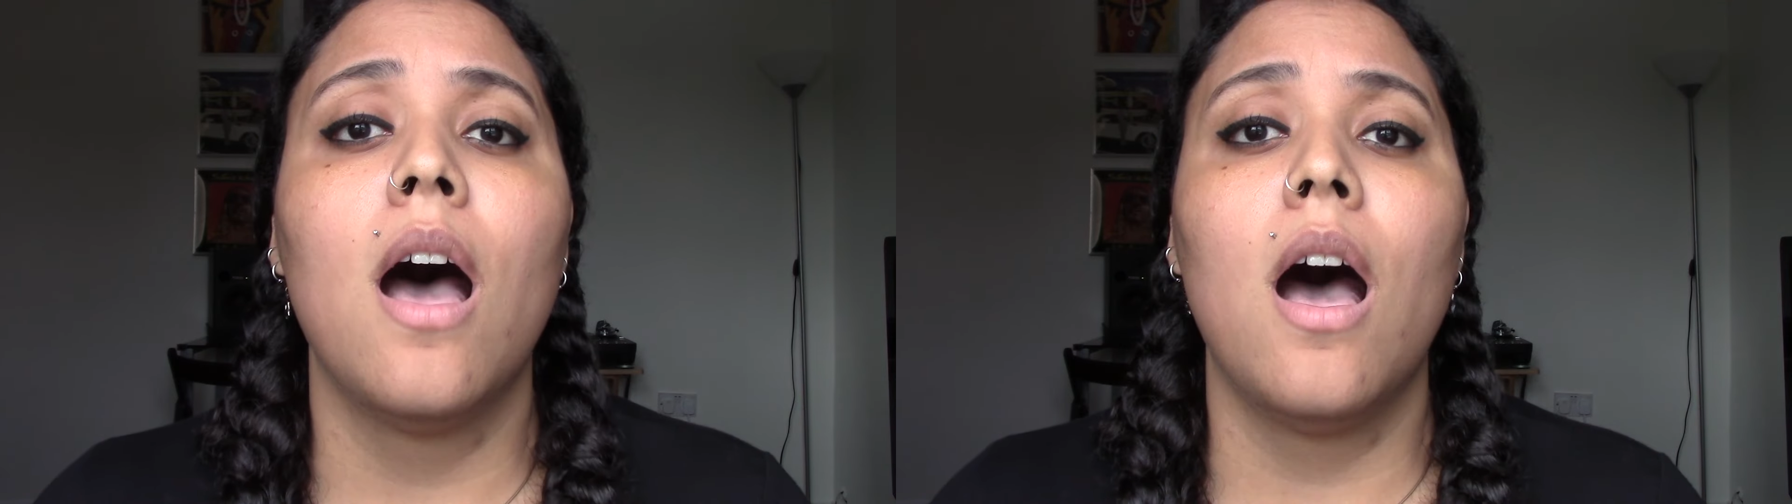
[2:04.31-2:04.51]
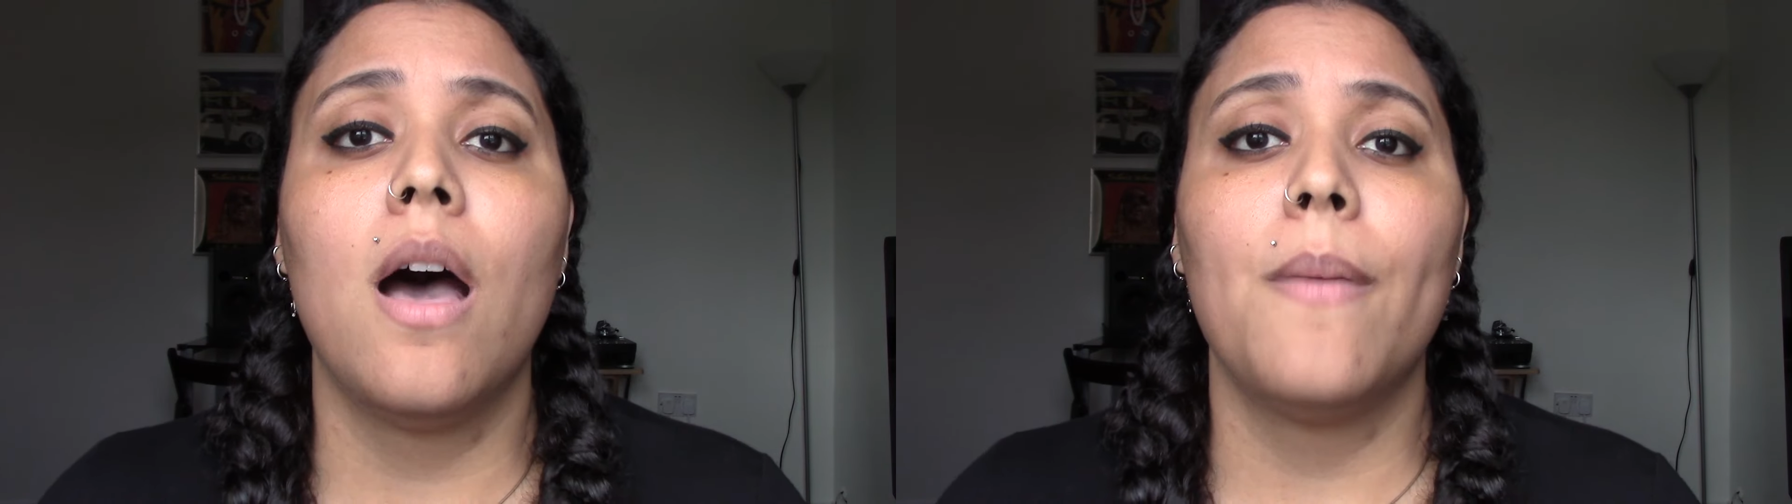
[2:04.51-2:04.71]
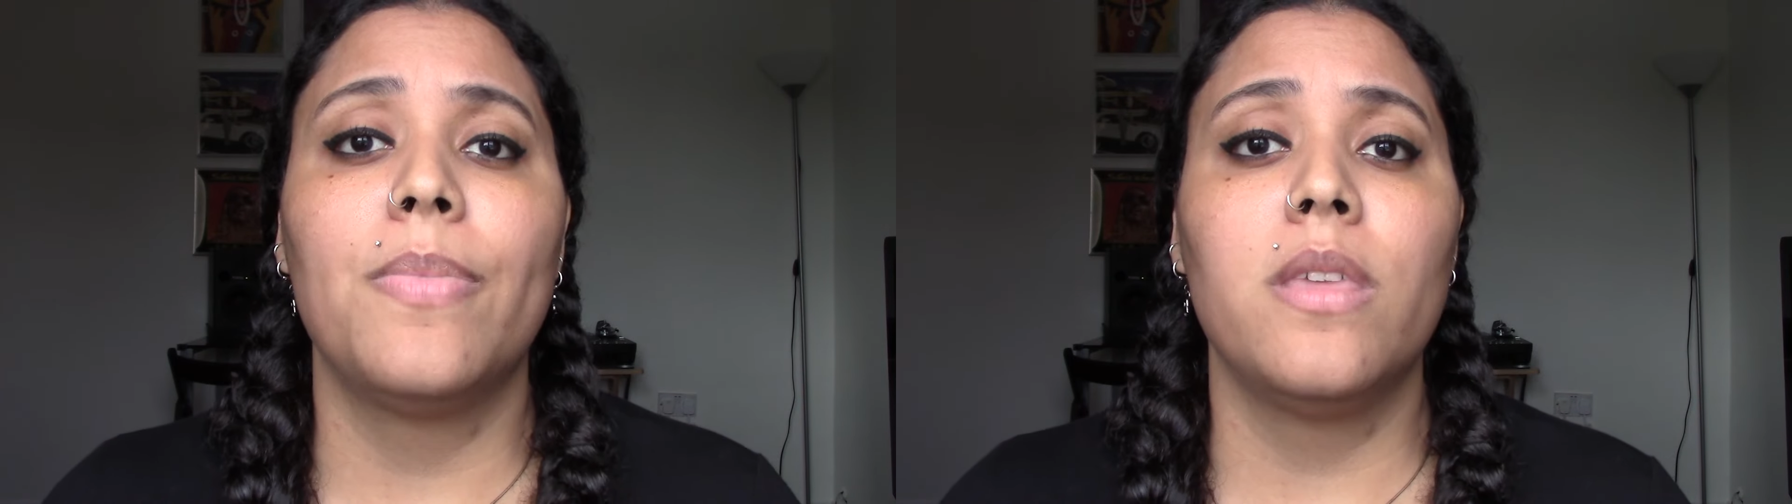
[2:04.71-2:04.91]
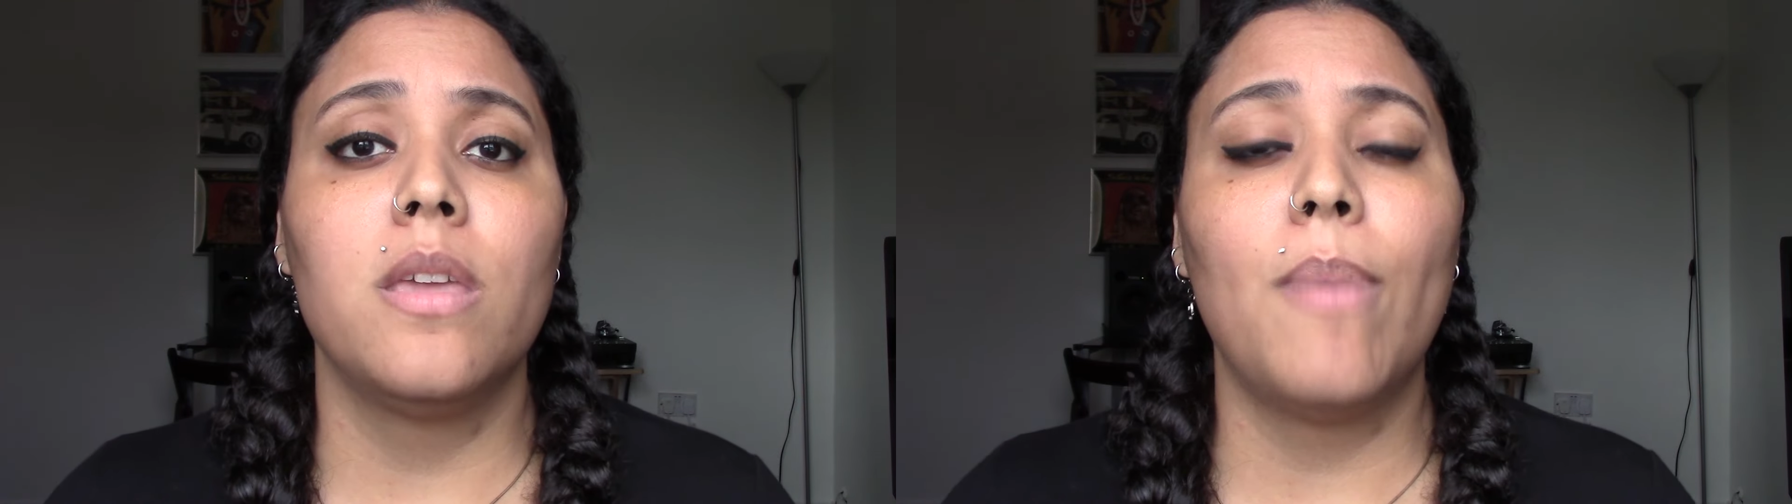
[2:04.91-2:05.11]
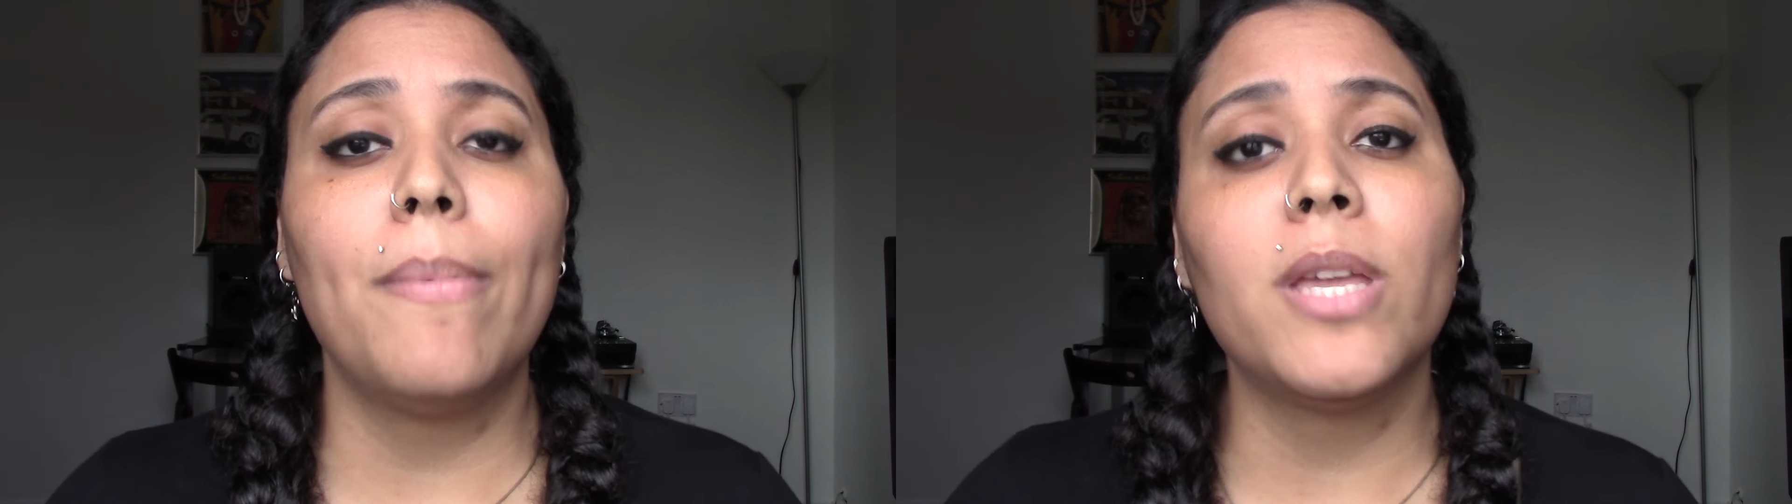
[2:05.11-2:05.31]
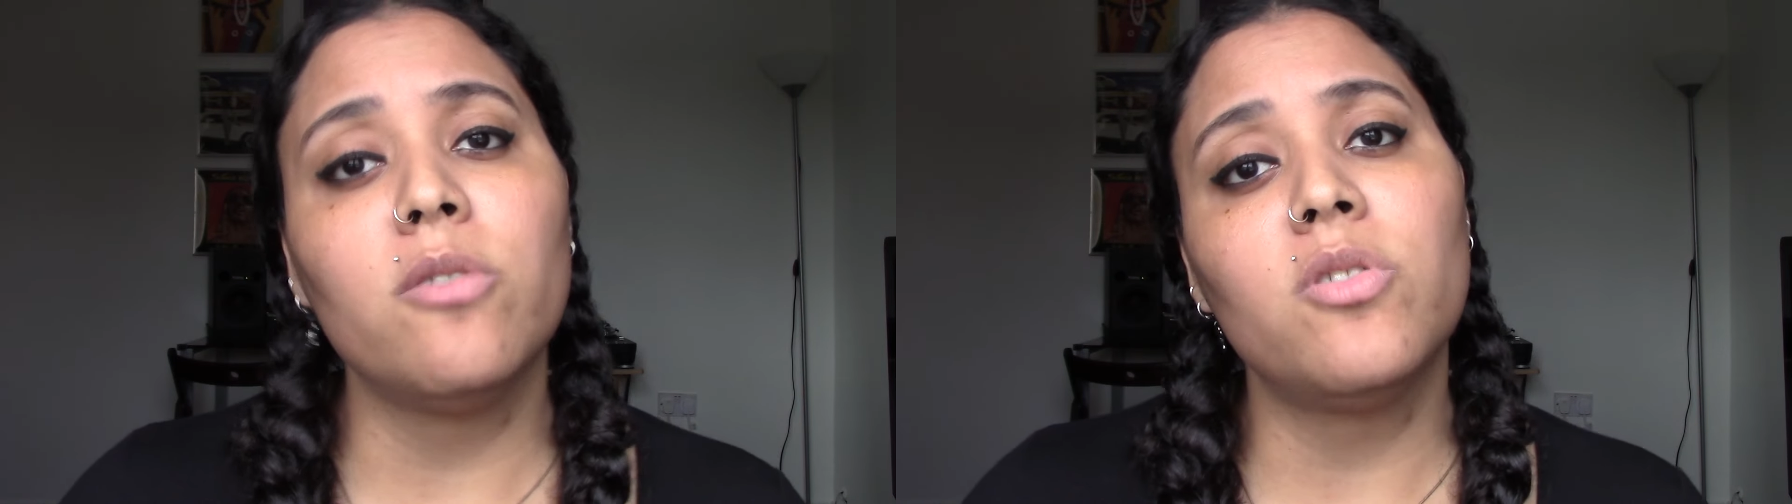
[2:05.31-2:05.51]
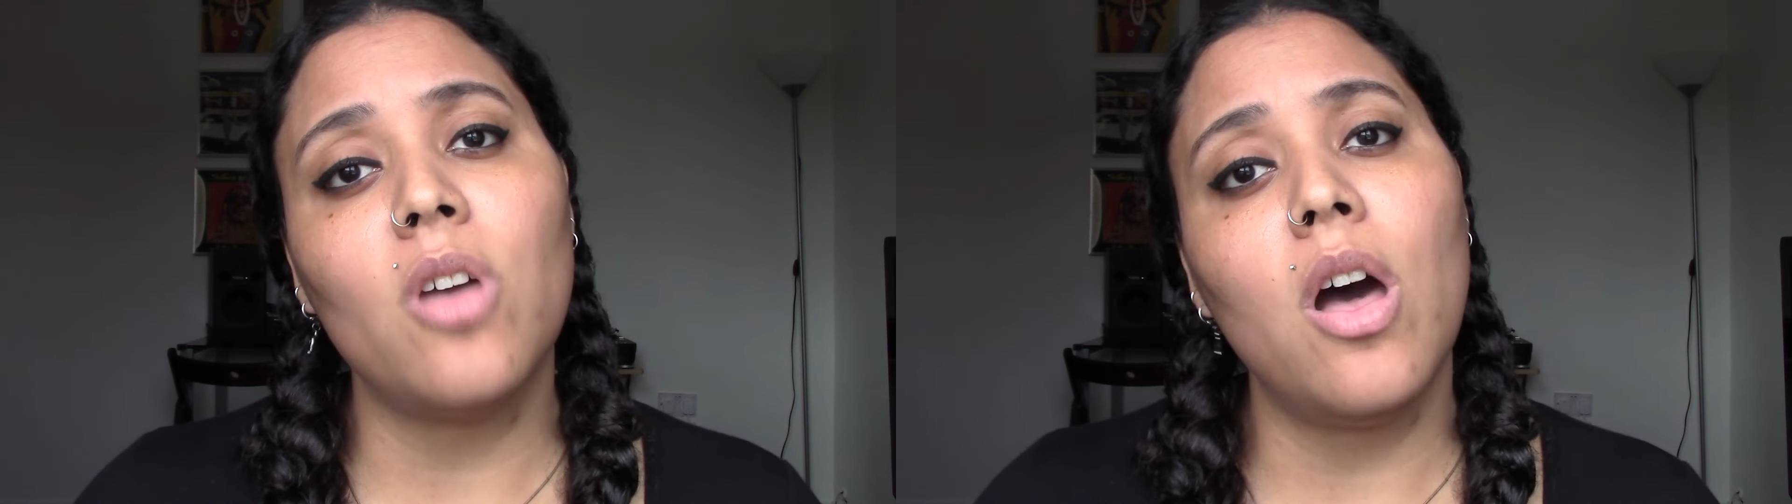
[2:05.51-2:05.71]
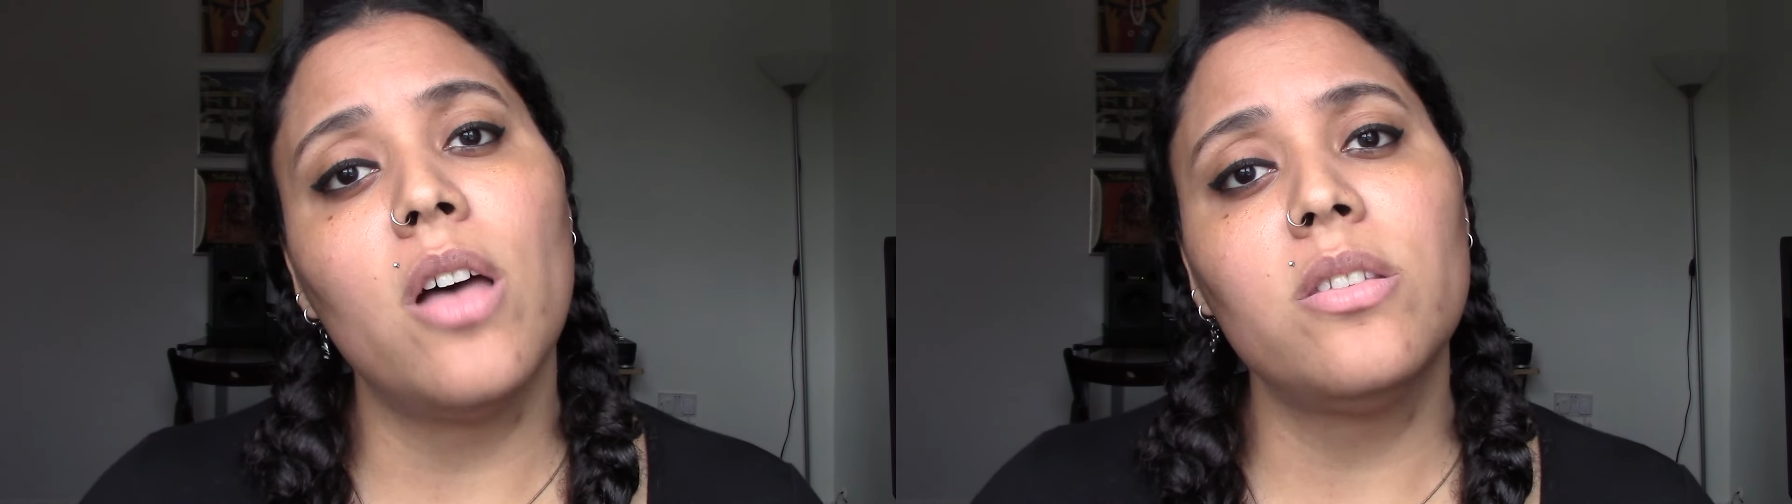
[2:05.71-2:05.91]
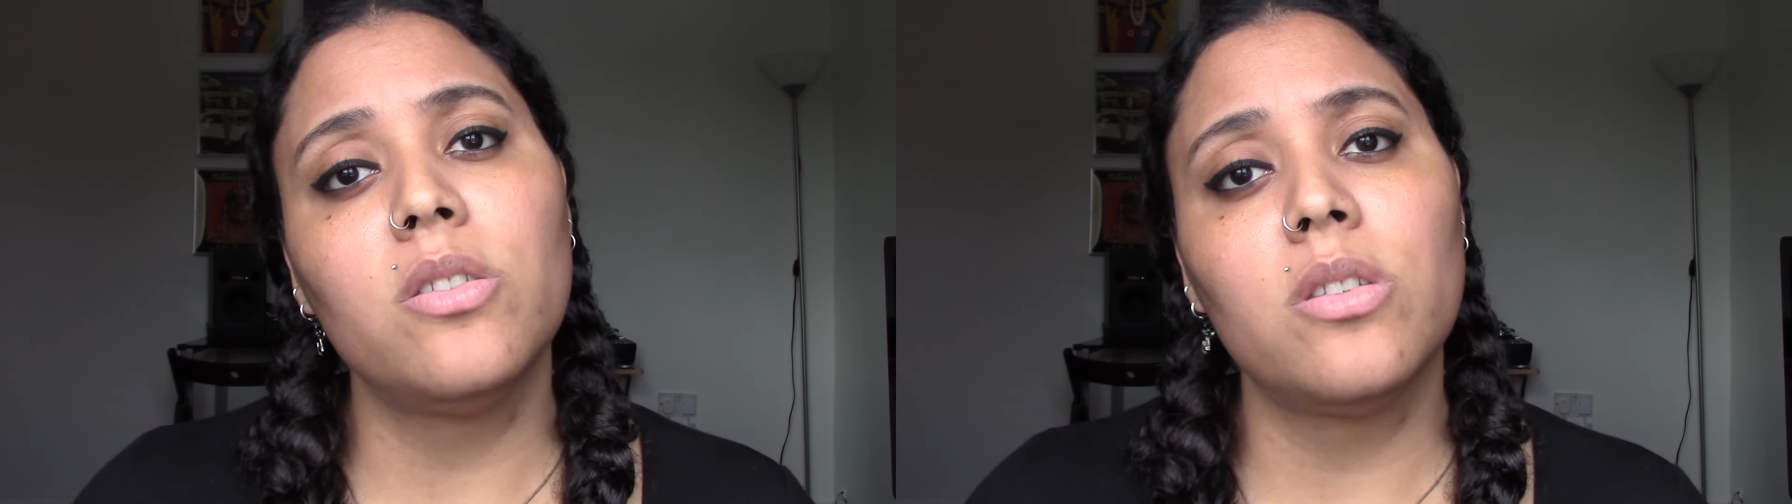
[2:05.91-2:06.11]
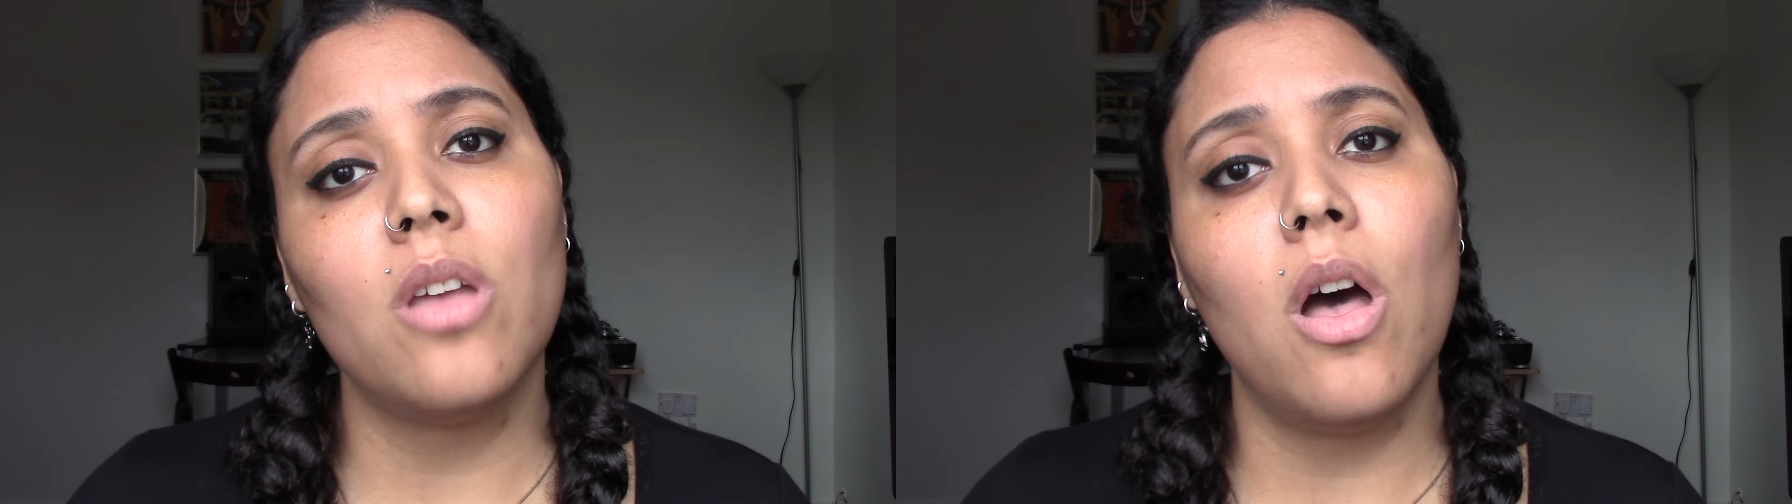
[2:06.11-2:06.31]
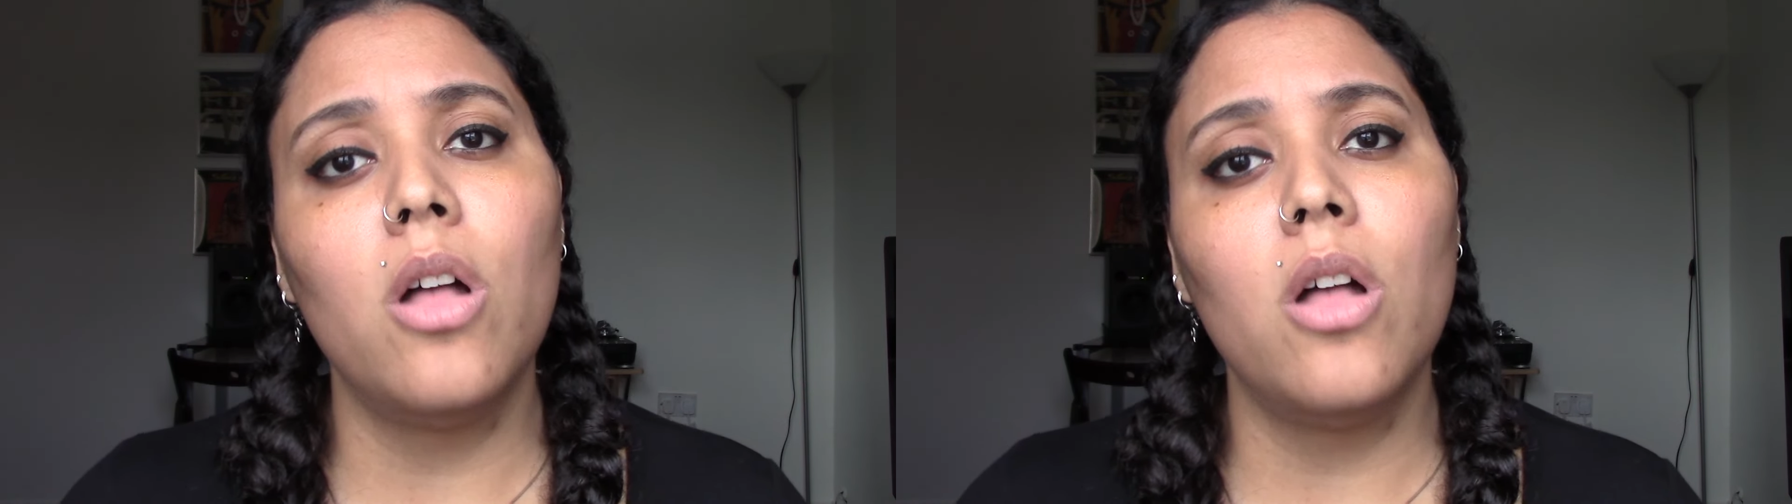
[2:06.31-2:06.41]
The barbecue sauce,